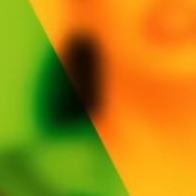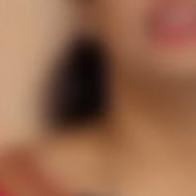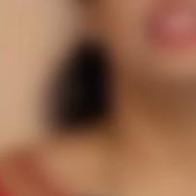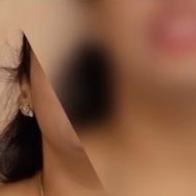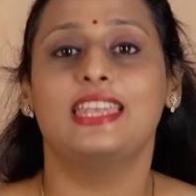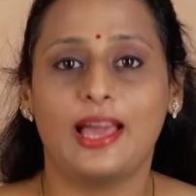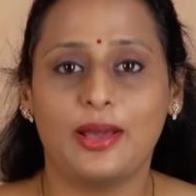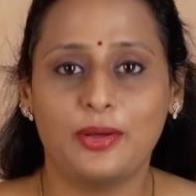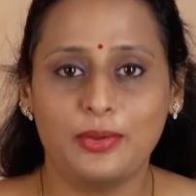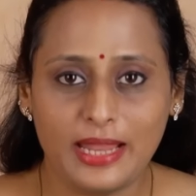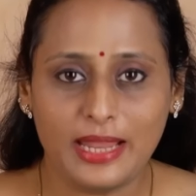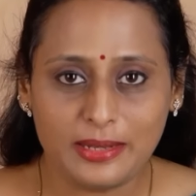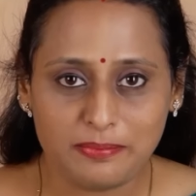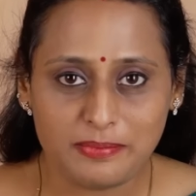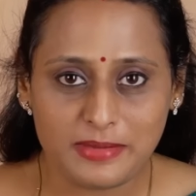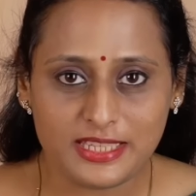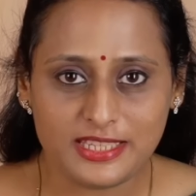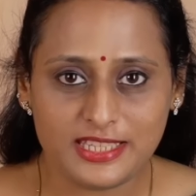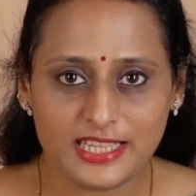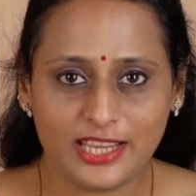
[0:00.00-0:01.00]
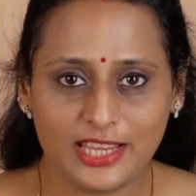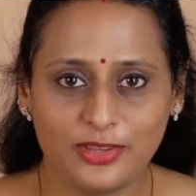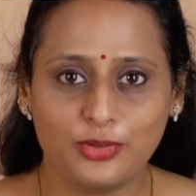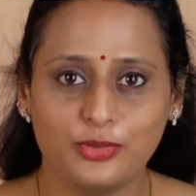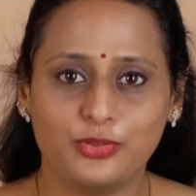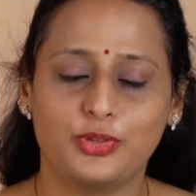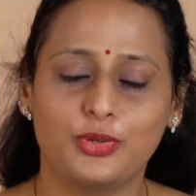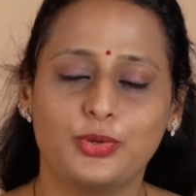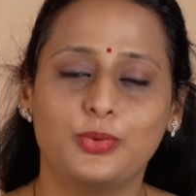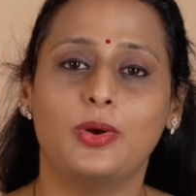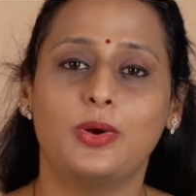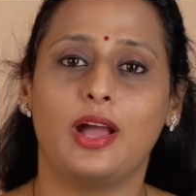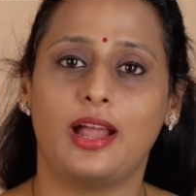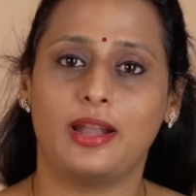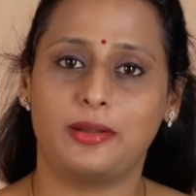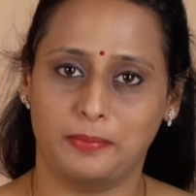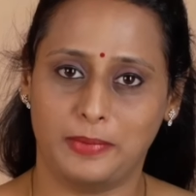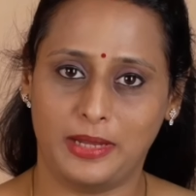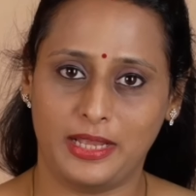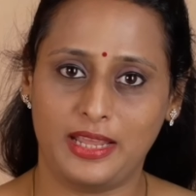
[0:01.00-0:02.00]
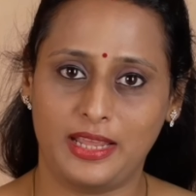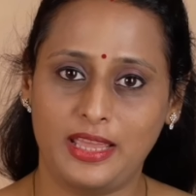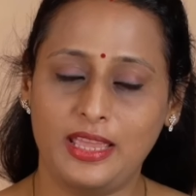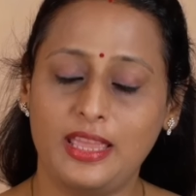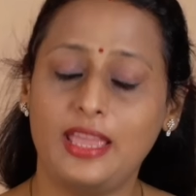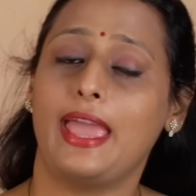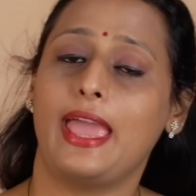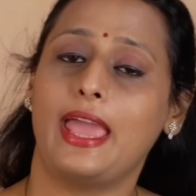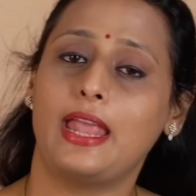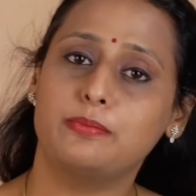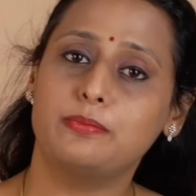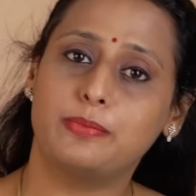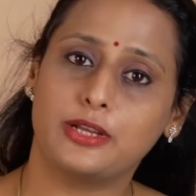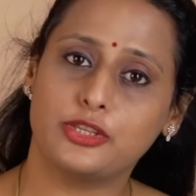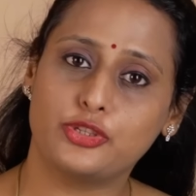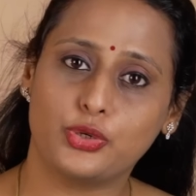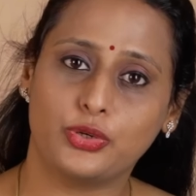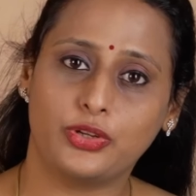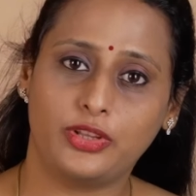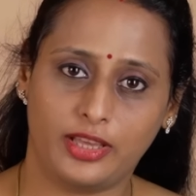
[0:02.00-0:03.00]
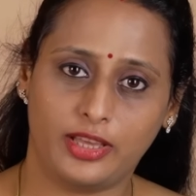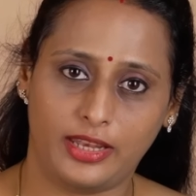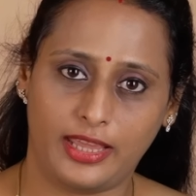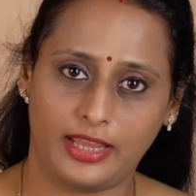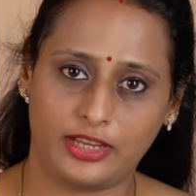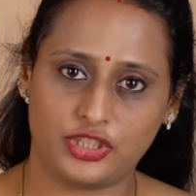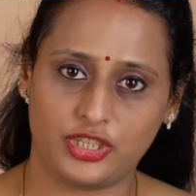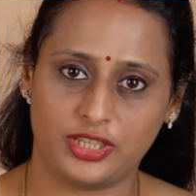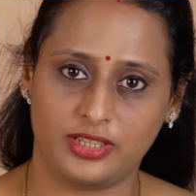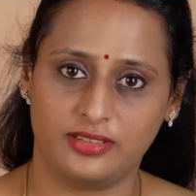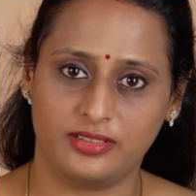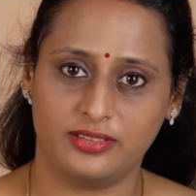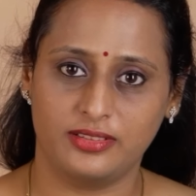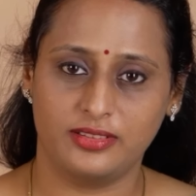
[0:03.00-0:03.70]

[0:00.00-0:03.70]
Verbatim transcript: Now let me take you through our Manai and Bajot collection.